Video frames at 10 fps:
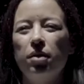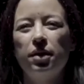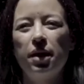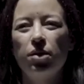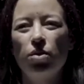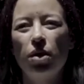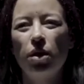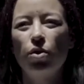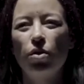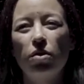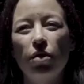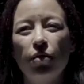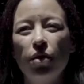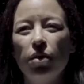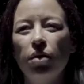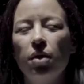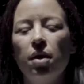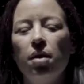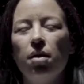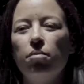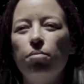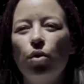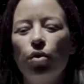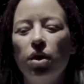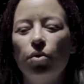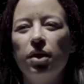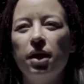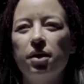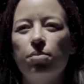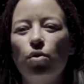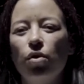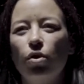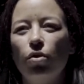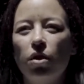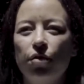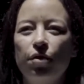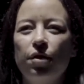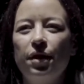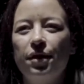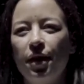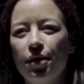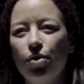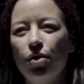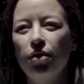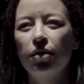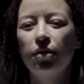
dancer and choreographer. Nowadays, more choreographer than dancer.